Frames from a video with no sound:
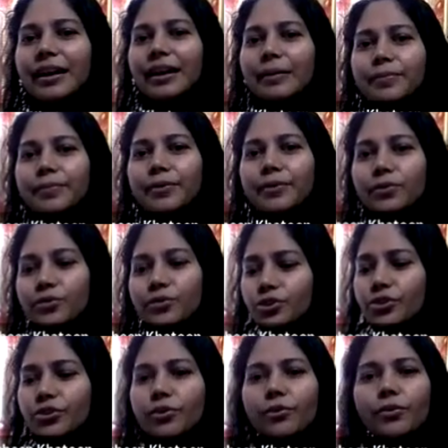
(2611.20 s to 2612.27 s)
approach
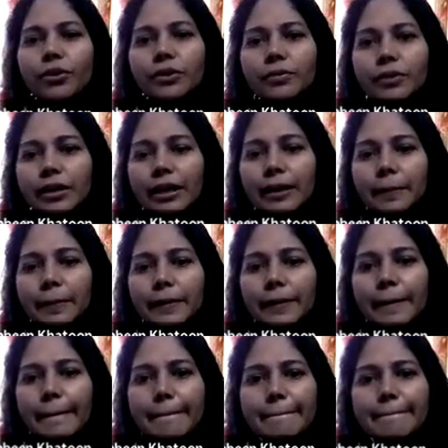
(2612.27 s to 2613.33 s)
what will
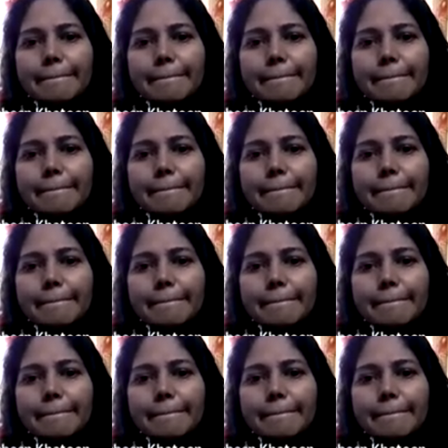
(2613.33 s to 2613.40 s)
happen